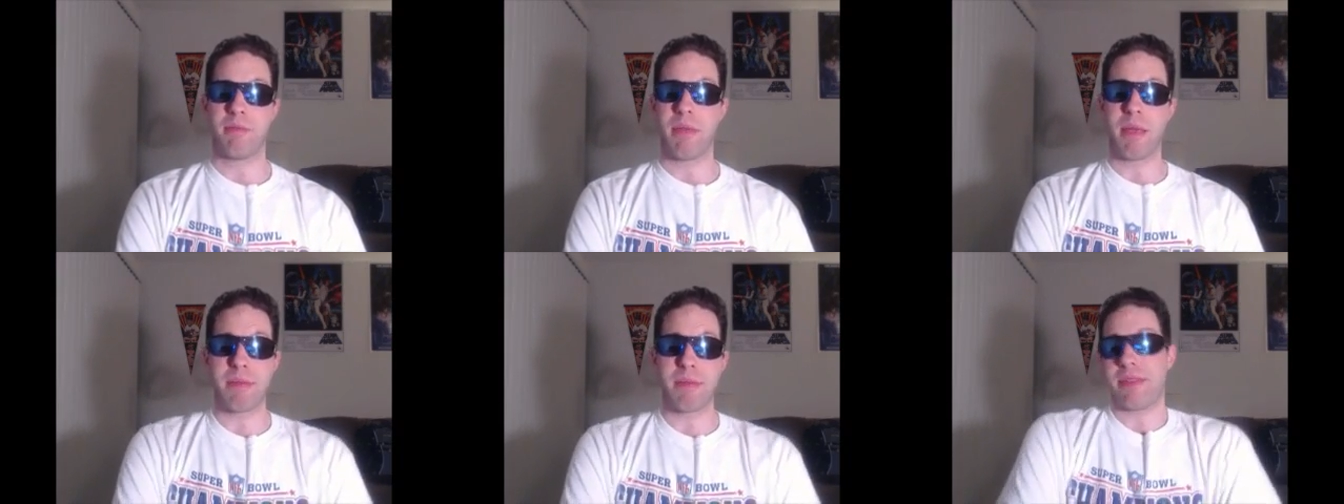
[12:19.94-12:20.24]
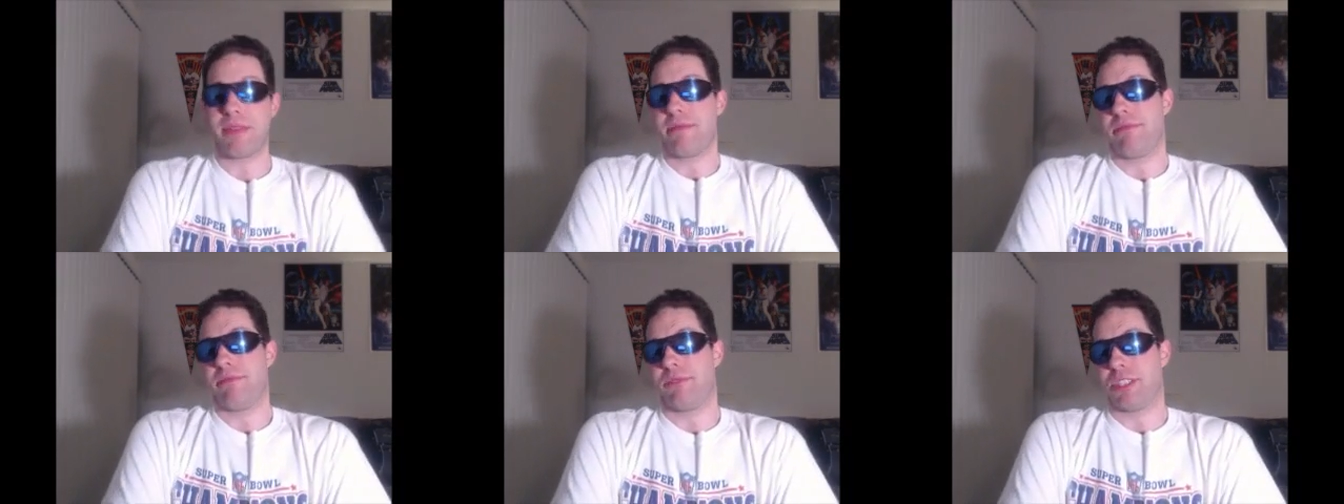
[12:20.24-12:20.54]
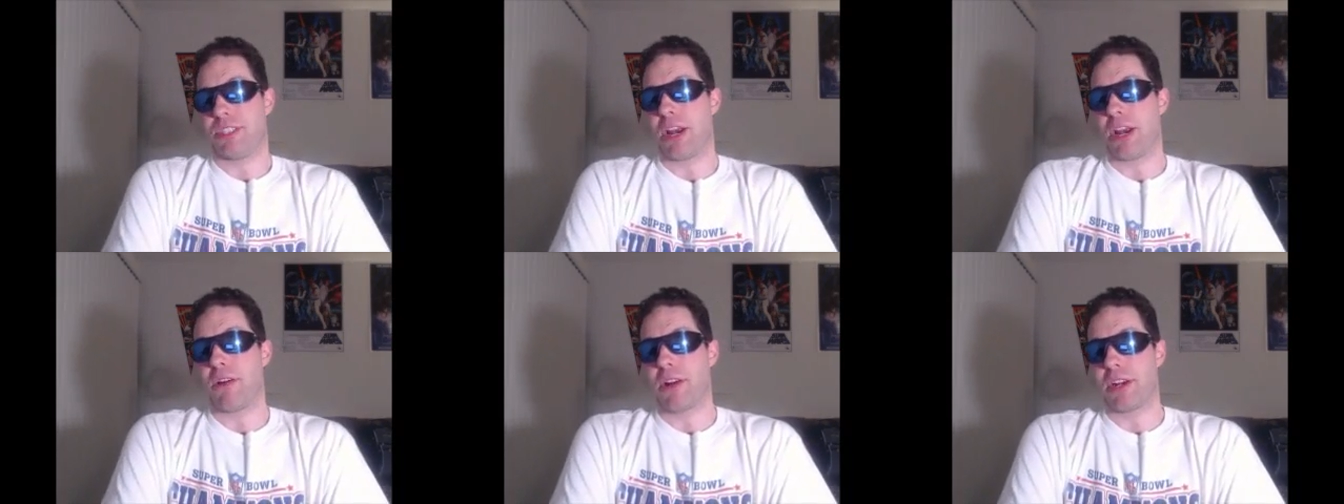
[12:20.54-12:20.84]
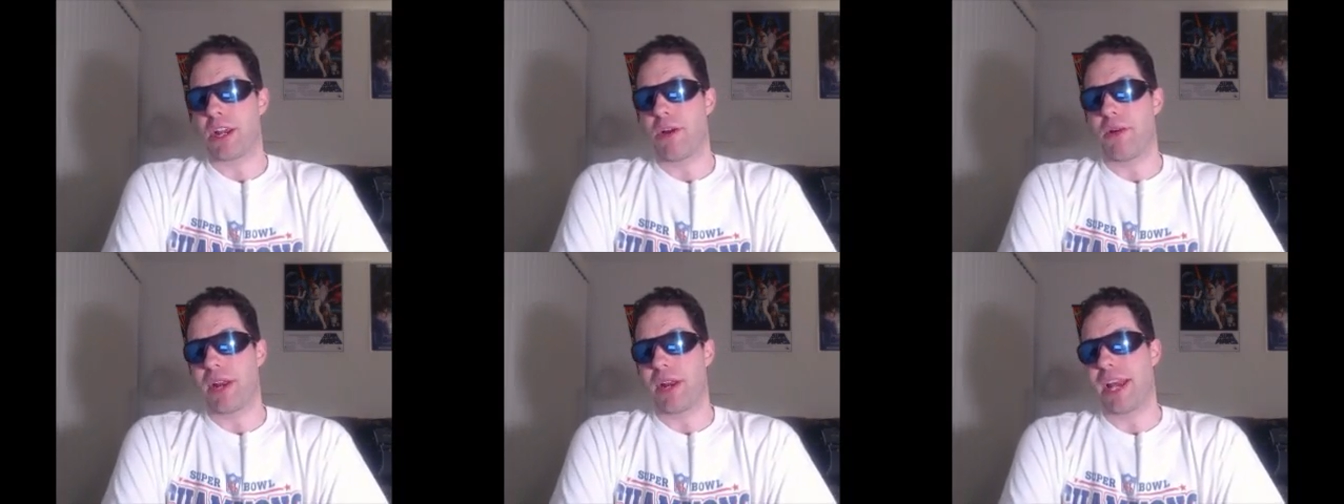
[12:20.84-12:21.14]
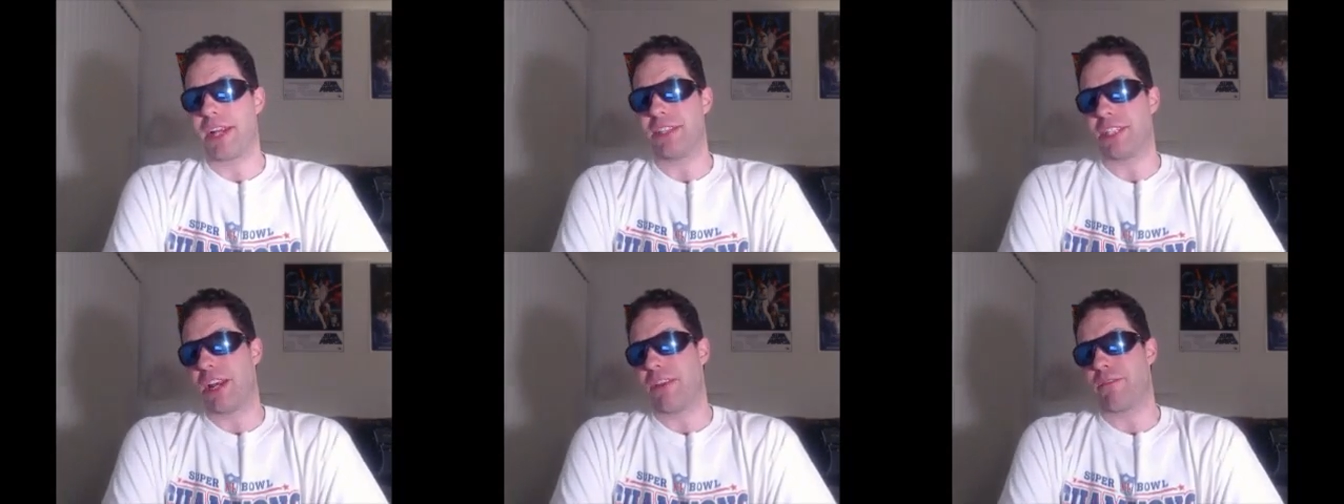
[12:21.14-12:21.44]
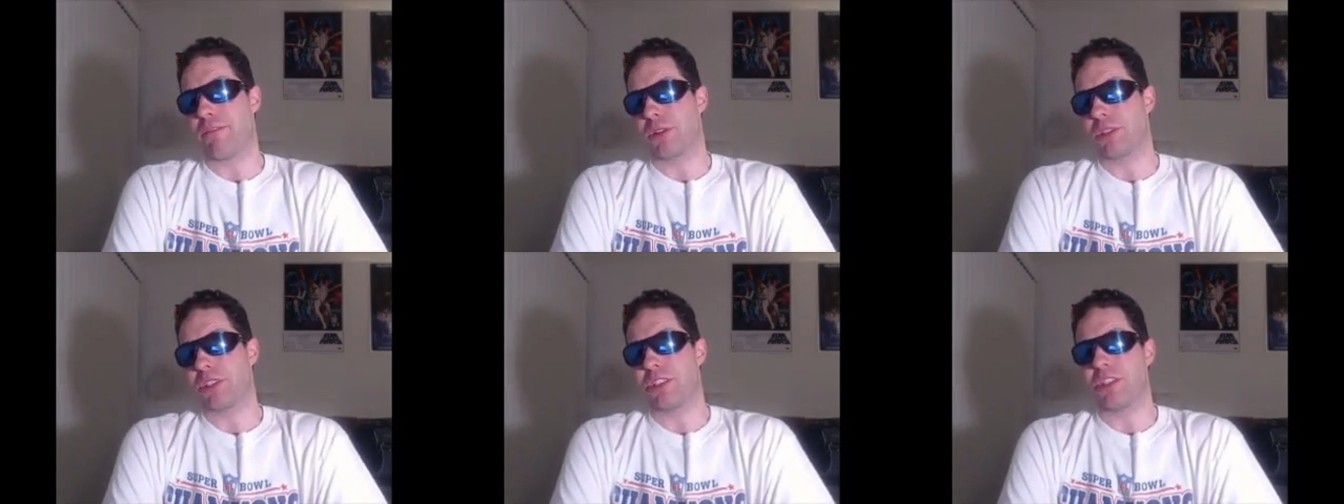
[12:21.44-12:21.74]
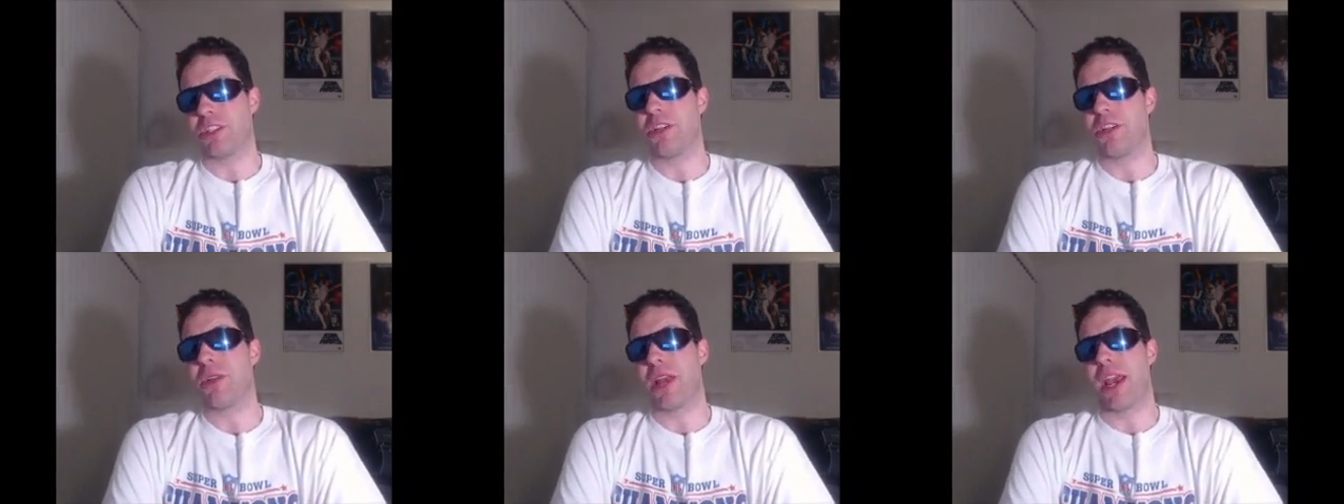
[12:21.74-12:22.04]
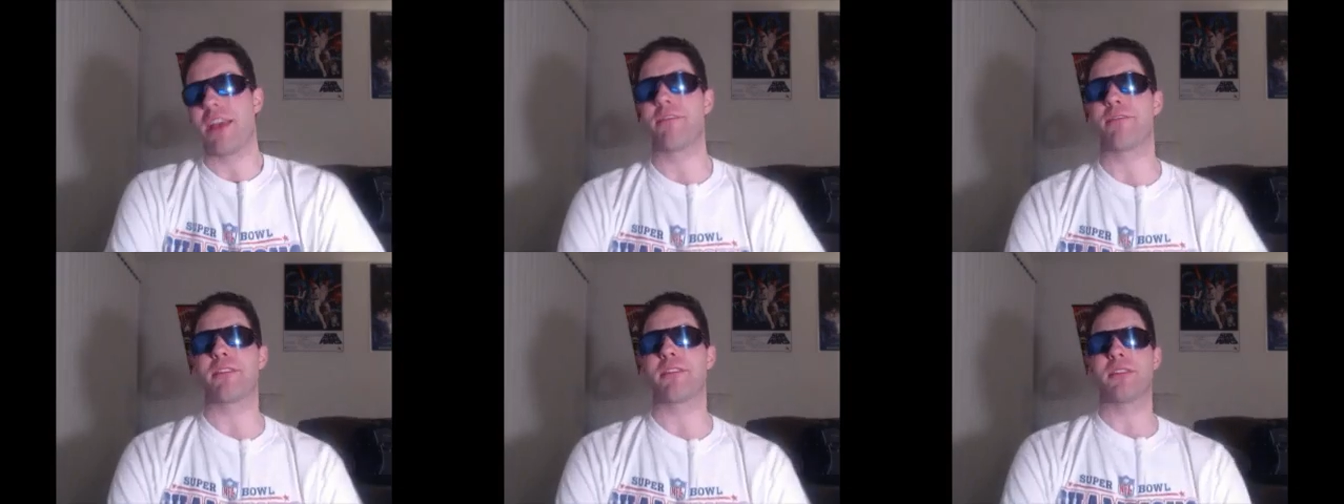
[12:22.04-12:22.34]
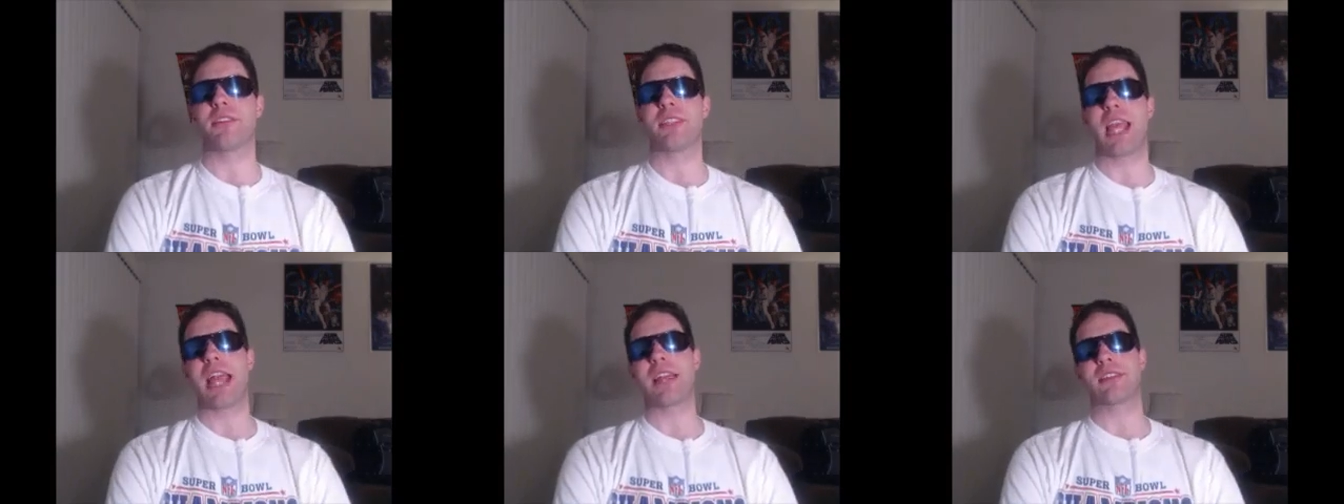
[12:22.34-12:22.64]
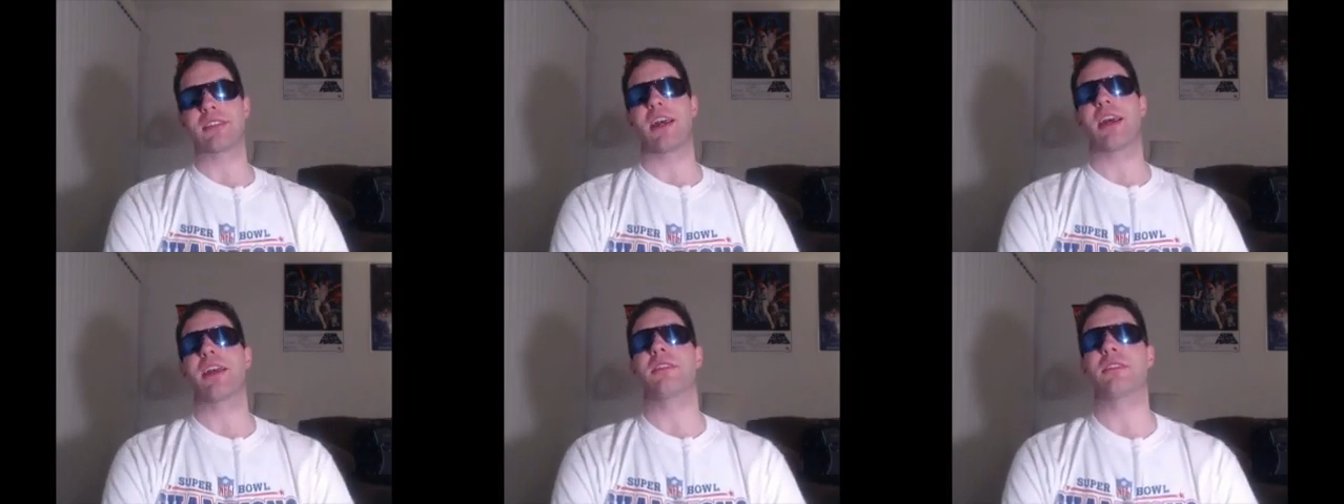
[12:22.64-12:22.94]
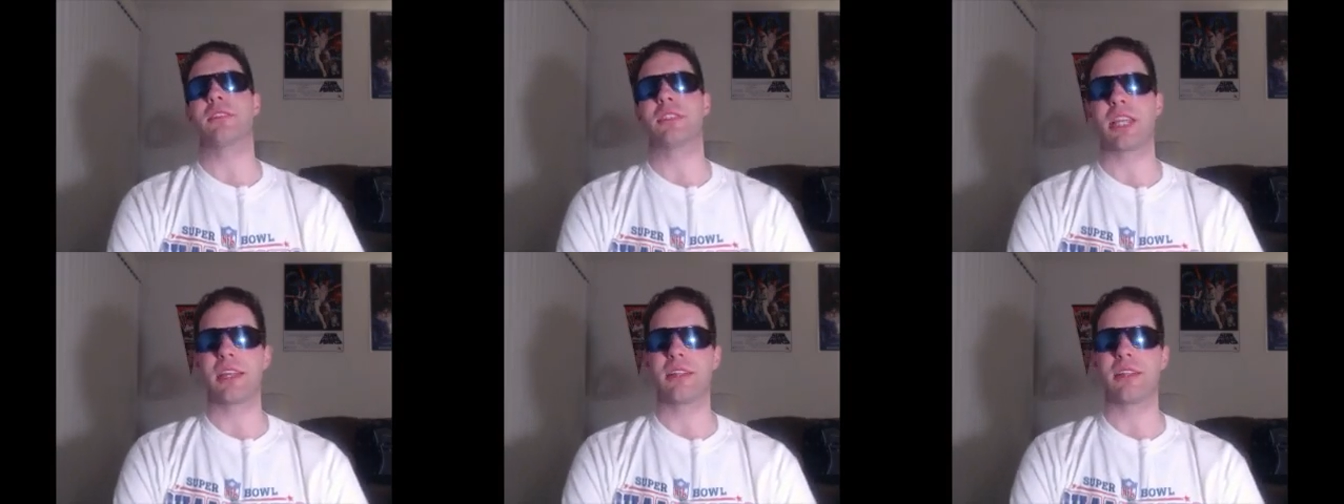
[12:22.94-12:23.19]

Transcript: Jericho and AJ versus New Day for the tag titles.